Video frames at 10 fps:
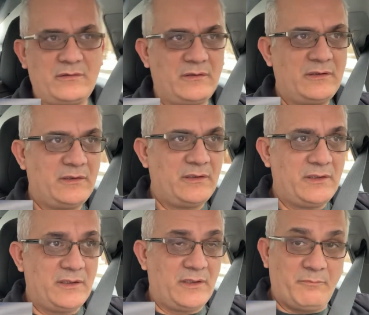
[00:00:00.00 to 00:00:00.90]

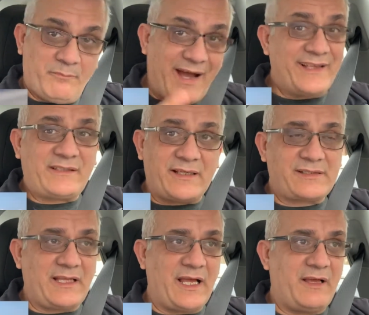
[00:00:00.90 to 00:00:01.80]
My
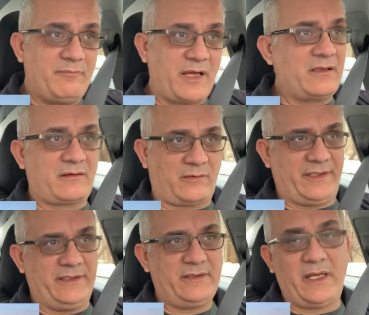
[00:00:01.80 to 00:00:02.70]
Tesla Model
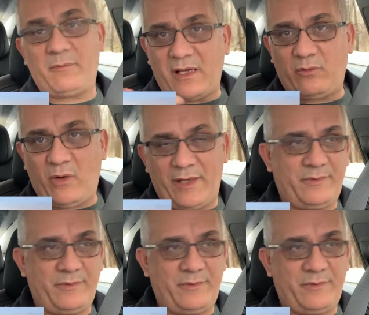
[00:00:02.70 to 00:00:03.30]
3 and Model Y,